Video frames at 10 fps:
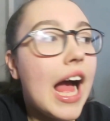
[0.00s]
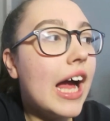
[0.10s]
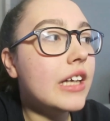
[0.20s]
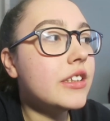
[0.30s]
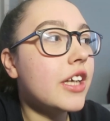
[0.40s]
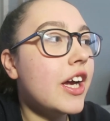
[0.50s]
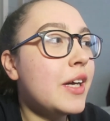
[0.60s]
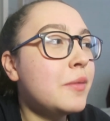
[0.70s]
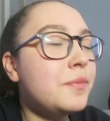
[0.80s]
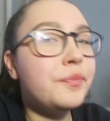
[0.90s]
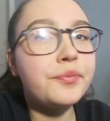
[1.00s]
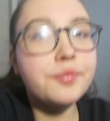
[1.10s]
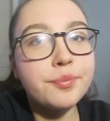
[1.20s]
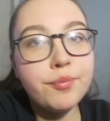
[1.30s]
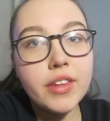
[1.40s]
and um,
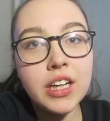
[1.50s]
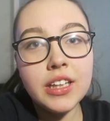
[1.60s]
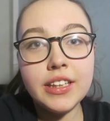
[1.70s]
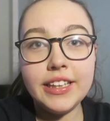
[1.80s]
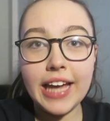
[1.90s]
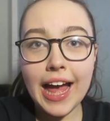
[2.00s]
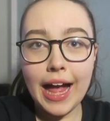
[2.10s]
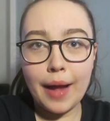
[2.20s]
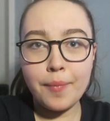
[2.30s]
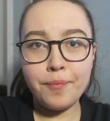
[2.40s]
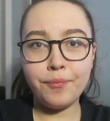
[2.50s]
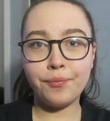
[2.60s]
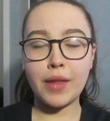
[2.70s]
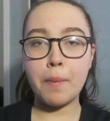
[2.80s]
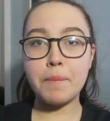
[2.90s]
yeah
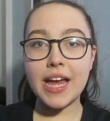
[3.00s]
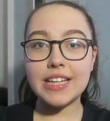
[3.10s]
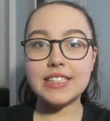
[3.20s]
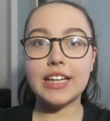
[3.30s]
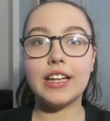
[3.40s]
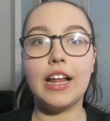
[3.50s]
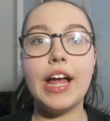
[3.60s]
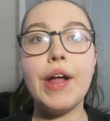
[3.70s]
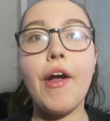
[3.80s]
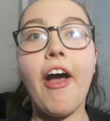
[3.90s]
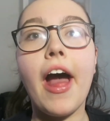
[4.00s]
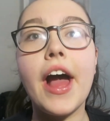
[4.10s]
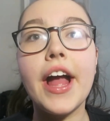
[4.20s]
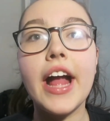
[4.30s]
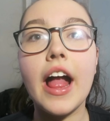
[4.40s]
basically
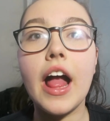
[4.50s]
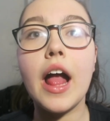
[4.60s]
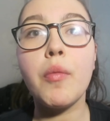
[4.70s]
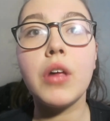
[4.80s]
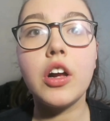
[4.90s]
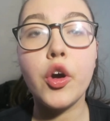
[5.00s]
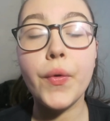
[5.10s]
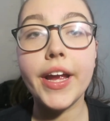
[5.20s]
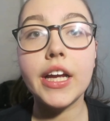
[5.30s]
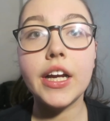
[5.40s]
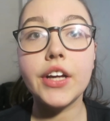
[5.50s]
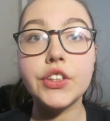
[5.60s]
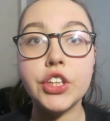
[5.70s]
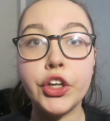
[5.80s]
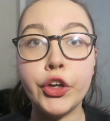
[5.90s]
I am going
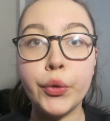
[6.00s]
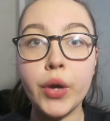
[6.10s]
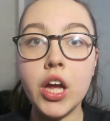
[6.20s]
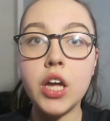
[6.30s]
to